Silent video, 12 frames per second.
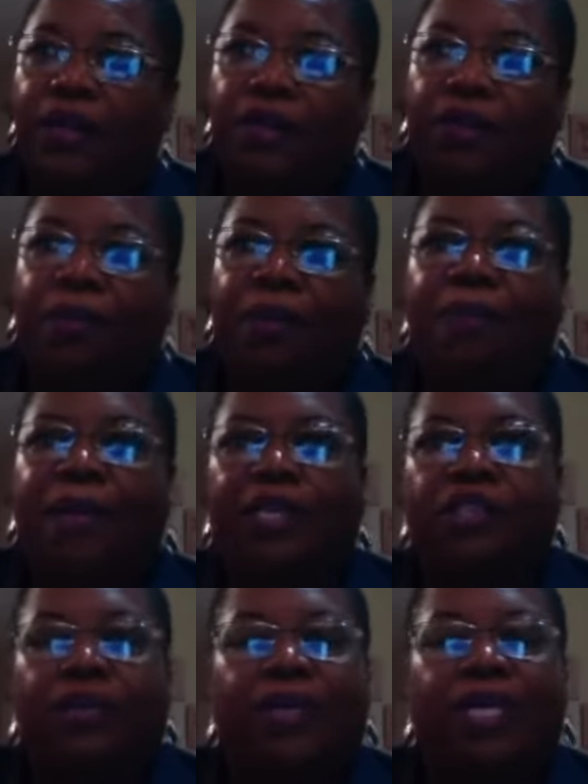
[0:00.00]
you
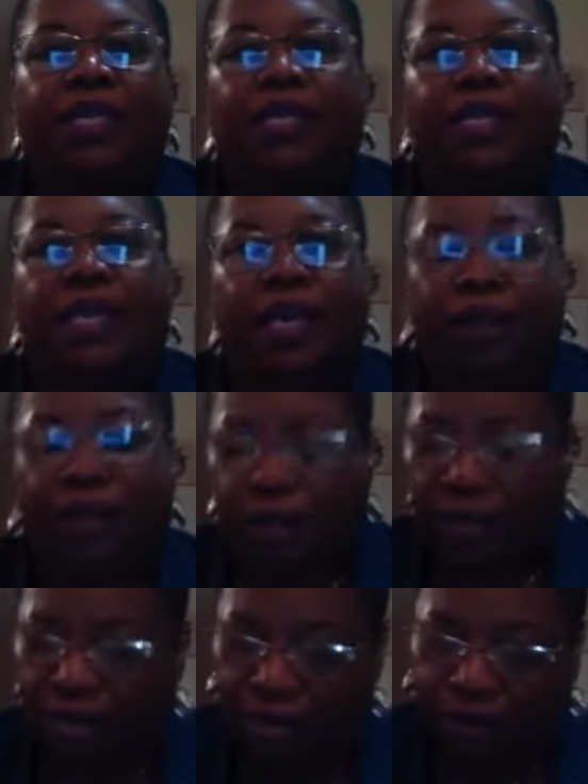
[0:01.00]
perpetuate the
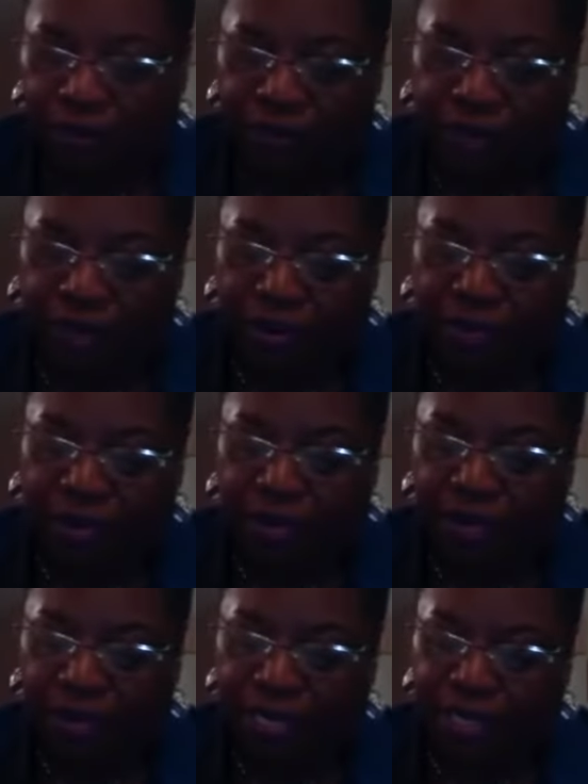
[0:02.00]
cycle of
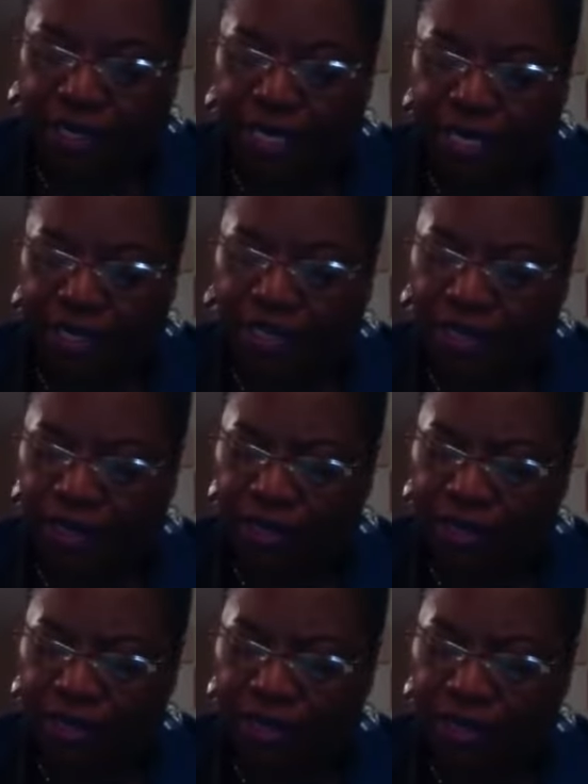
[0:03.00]

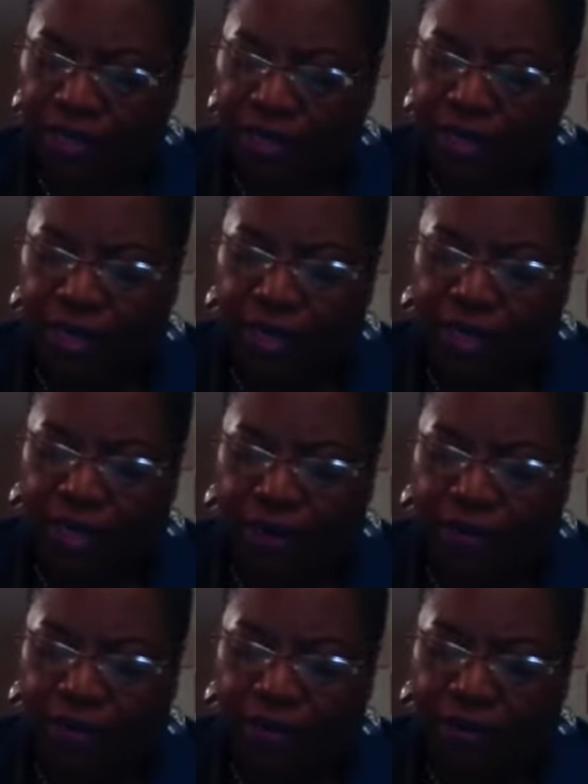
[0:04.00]
procrastination.
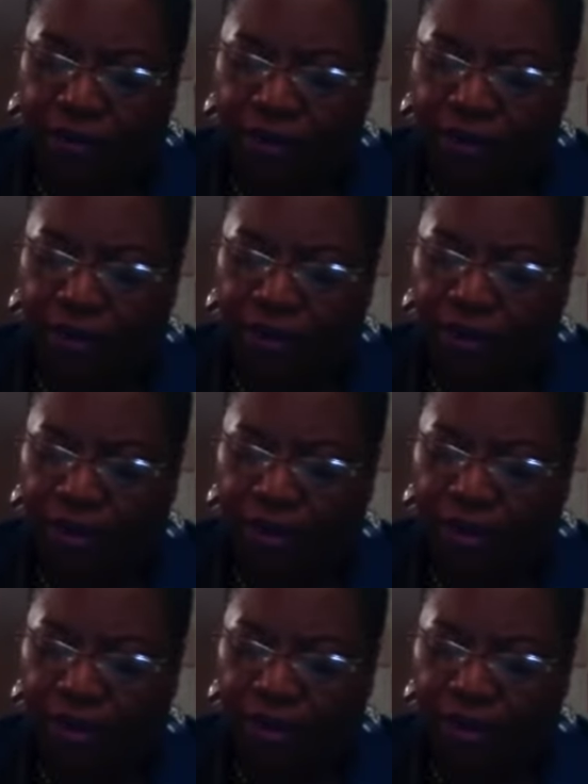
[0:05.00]
Now,
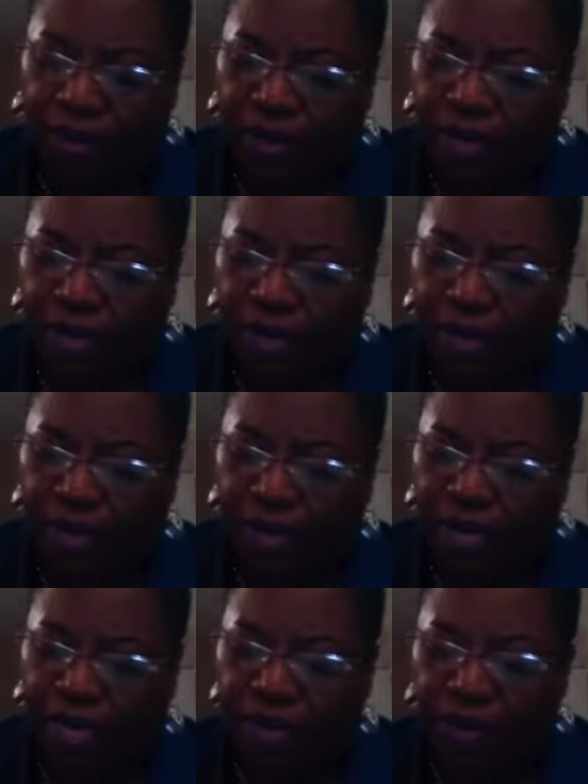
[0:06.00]

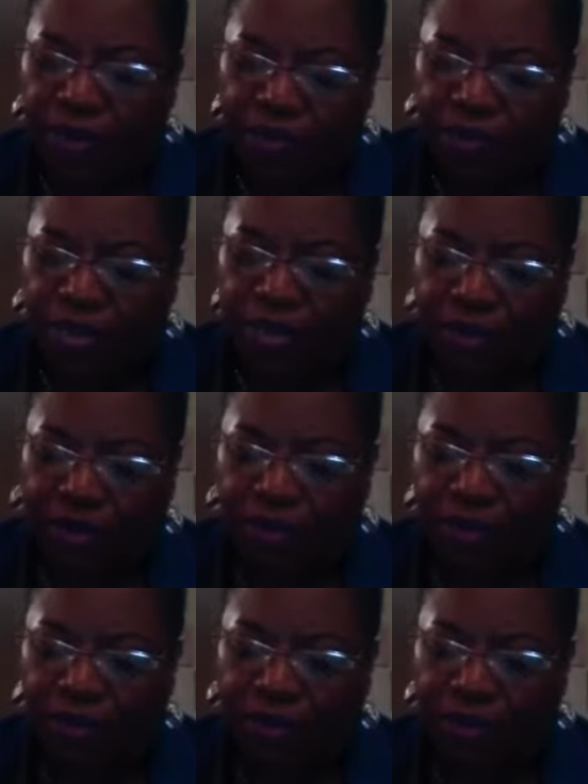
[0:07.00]
I don't want
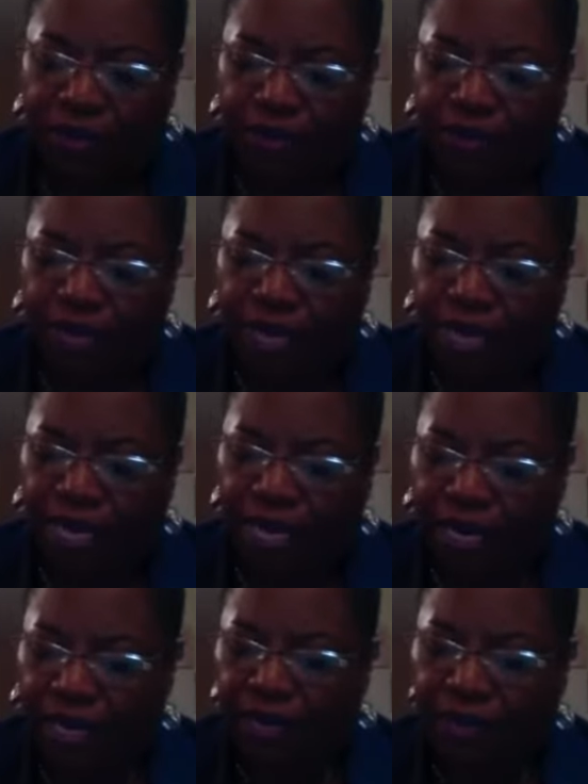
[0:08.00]
you to
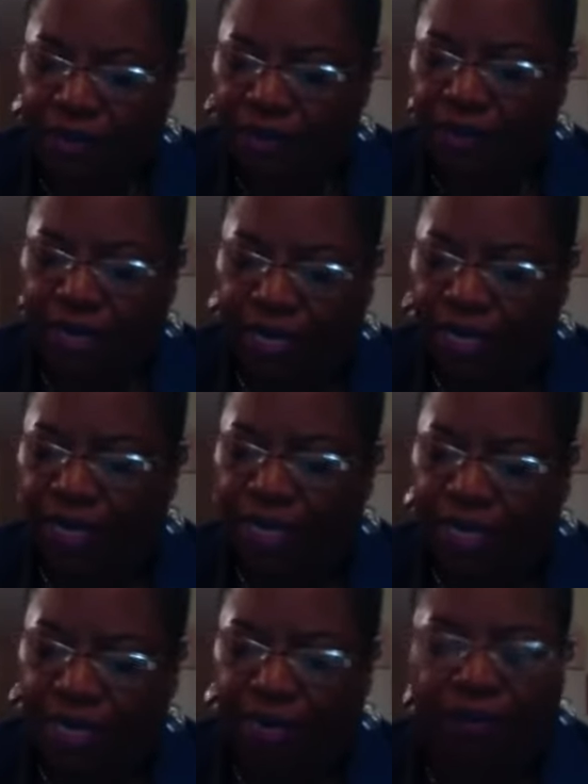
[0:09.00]
get into any
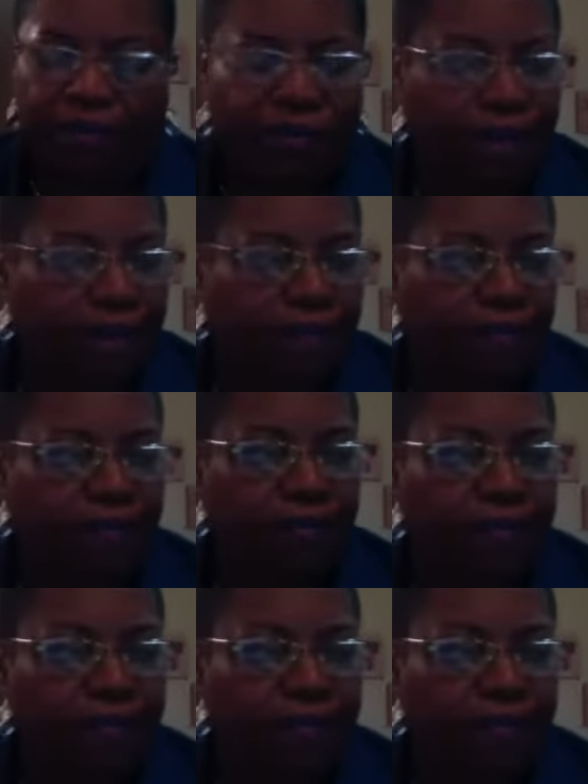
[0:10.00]
kind of